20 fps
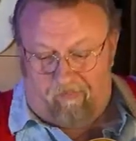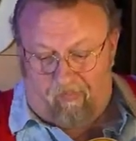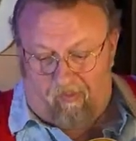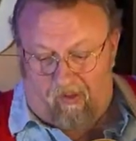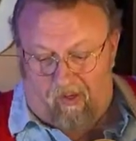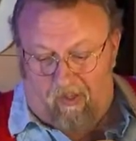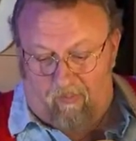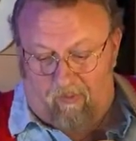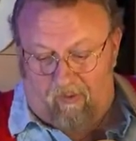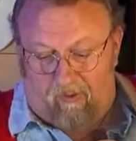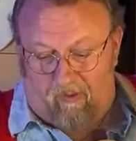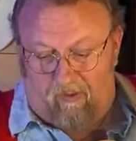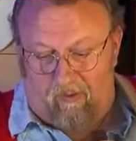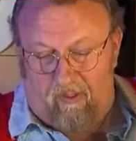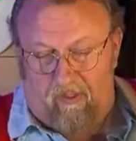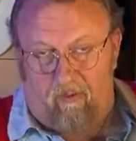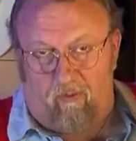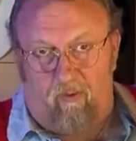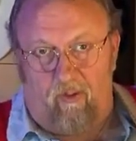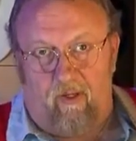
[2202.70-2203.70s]
I would
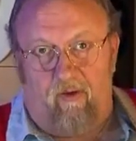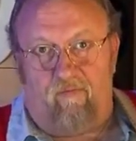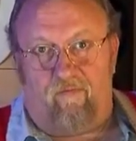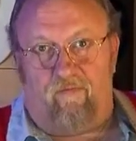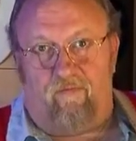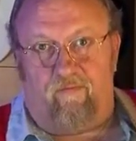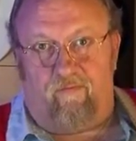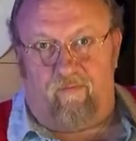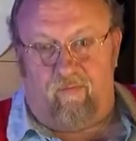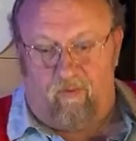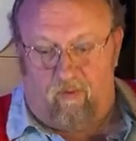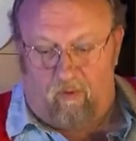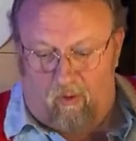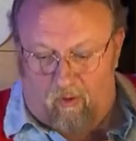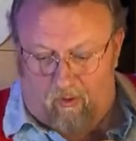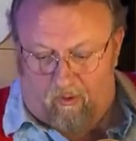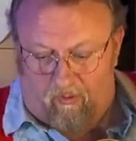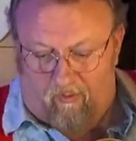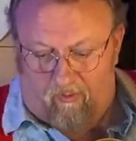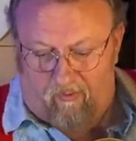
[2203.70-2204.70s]
literally f
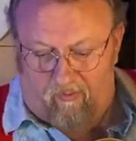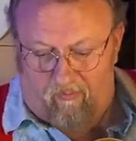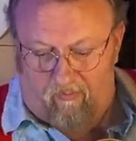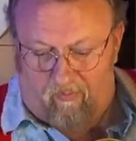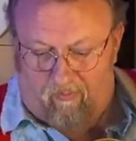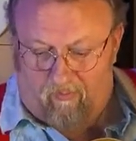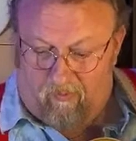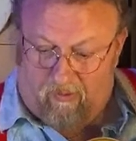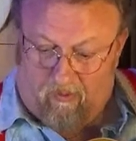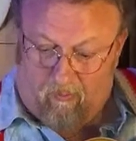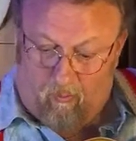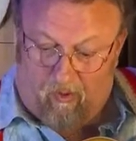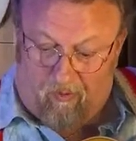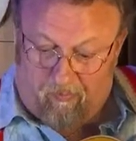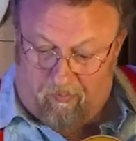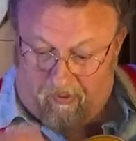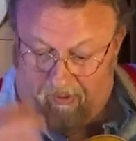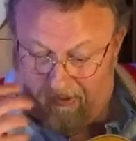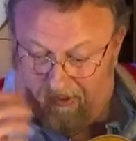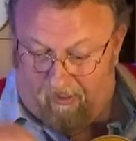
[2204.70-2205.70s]
look with
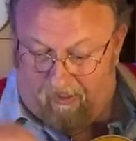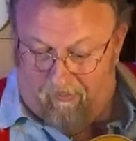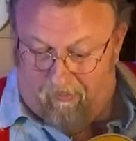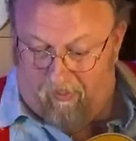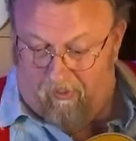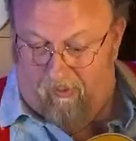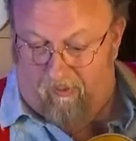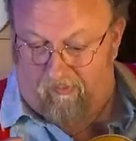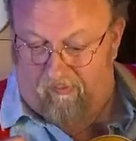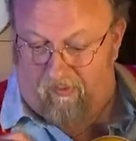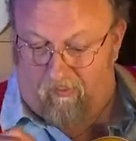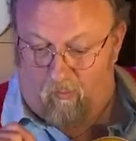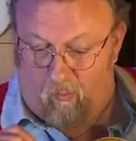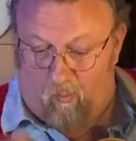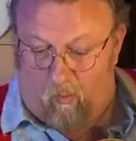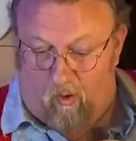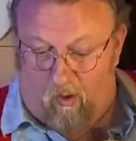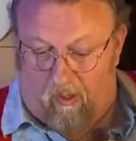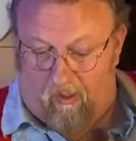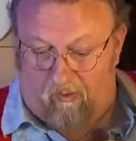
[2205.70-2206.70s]
my eyeballs and
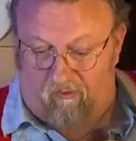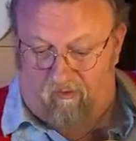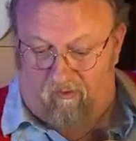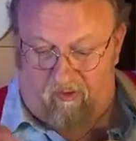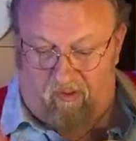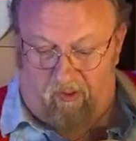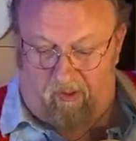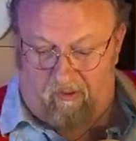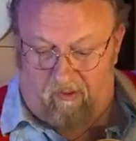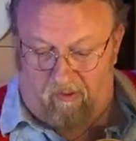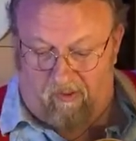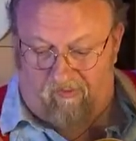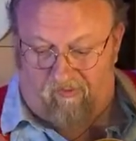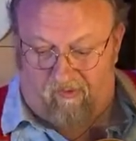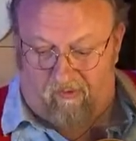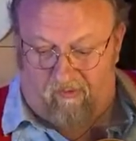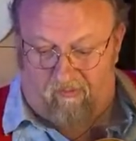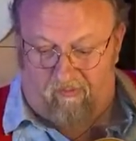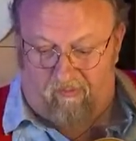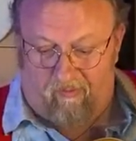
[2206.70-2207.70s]
watch and
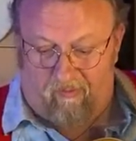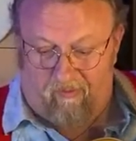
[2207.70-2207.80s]
listen,